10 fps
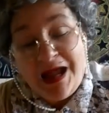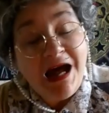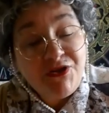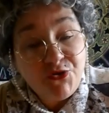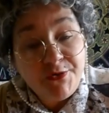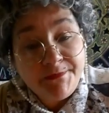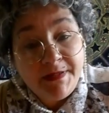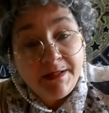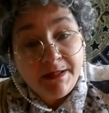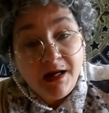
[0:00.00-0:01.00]
I do.
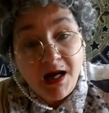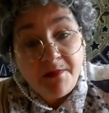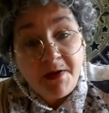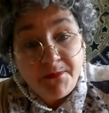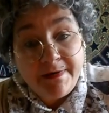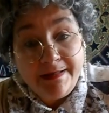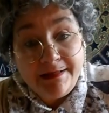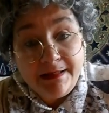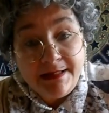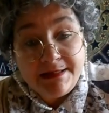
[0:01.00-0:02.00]
I'm a
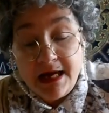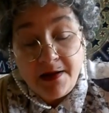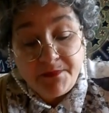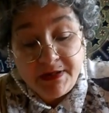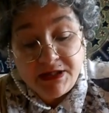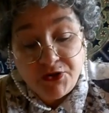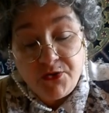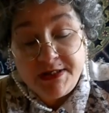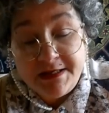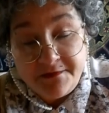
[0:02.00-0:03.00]
praying lady. I pray to
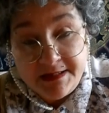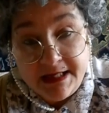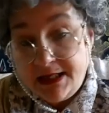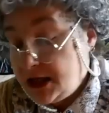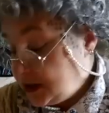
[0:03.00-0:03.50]
God every night.